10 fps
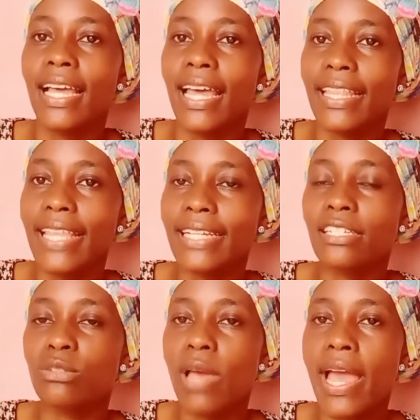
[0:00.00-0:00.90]
that
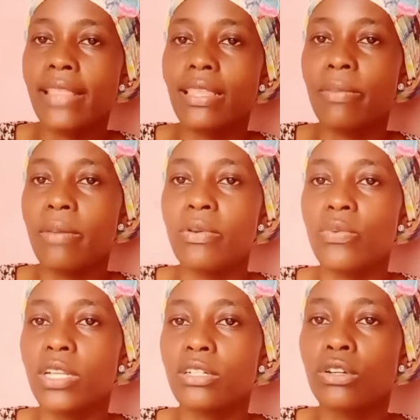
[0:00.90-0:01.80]
is where the baby
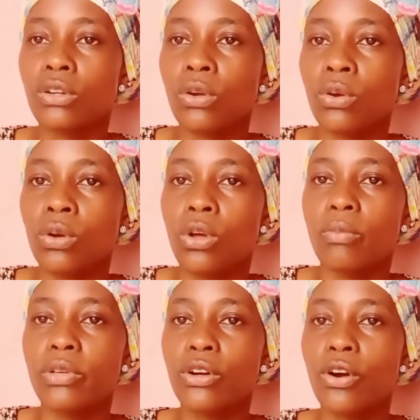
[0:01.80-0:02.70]
will grow,
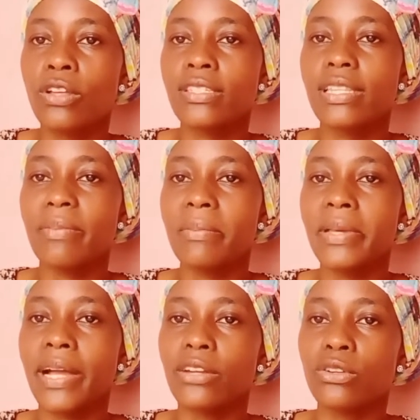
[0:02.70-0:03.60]
because the
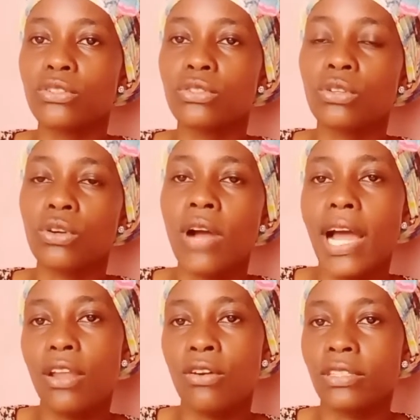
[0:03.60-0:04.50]
baby cannot grow
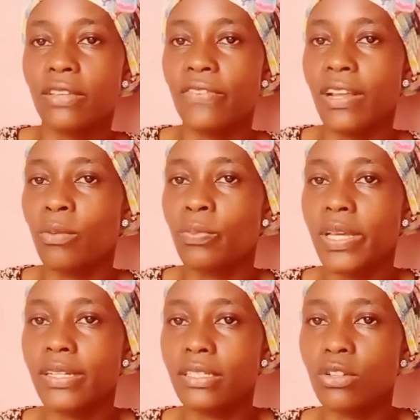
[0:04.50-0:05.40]
along the
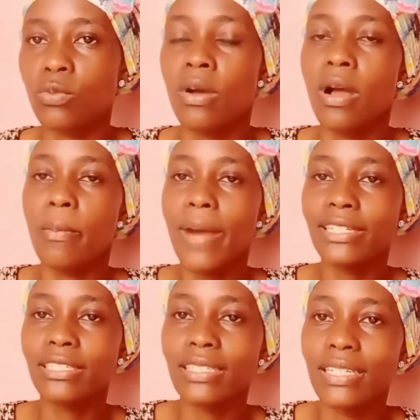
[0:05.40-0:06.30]
fallopian tube. But
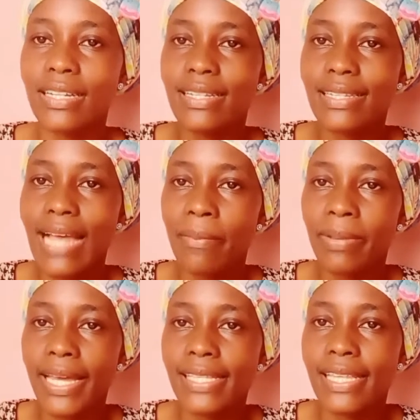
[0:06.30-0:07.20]
in some
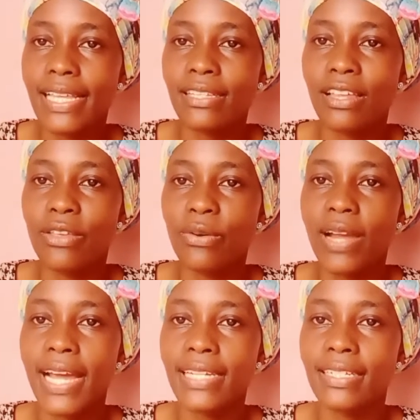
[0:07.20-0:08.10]
cases you
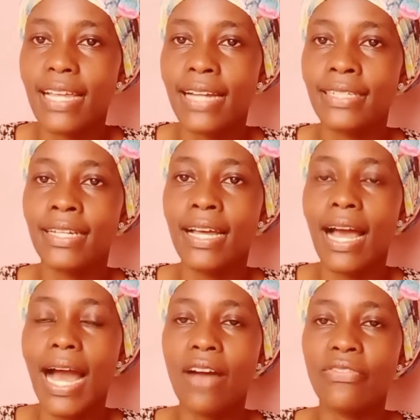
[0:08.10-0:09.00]
get that
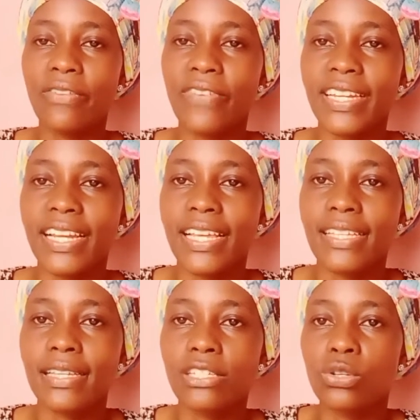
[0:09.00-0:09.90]
after
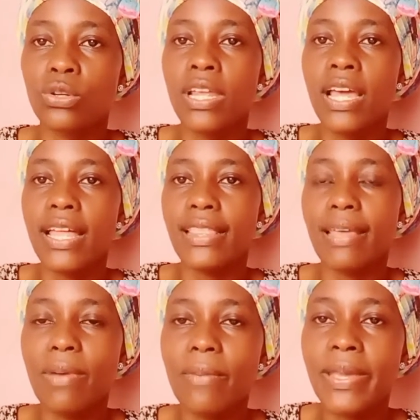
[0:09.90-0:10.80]
fertilization the
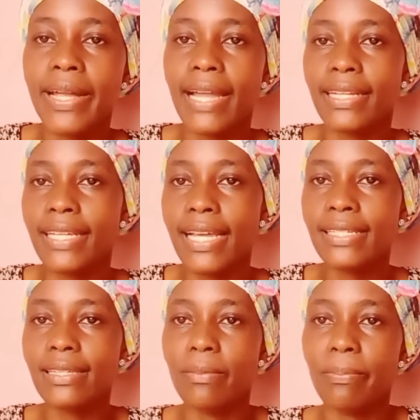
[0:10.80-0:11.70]
baby can get
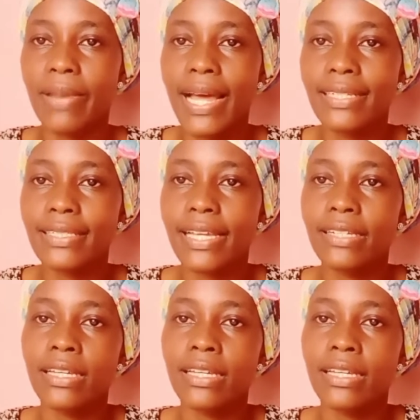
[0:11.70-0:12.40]
implanted